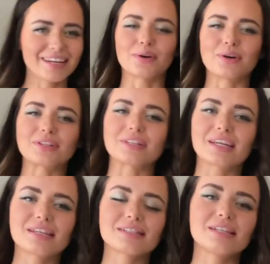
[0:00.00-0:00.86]
so the
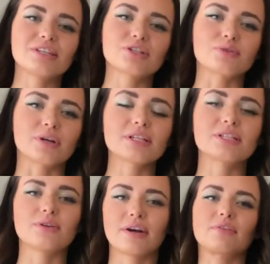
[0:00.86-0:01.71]
Legacy shorts,
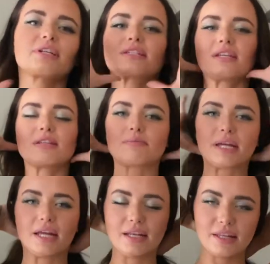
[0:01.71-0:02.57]
you have already seen them
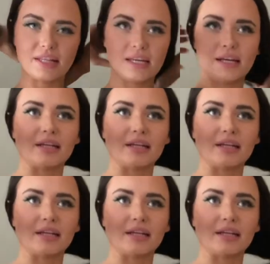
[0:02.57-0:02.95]
in the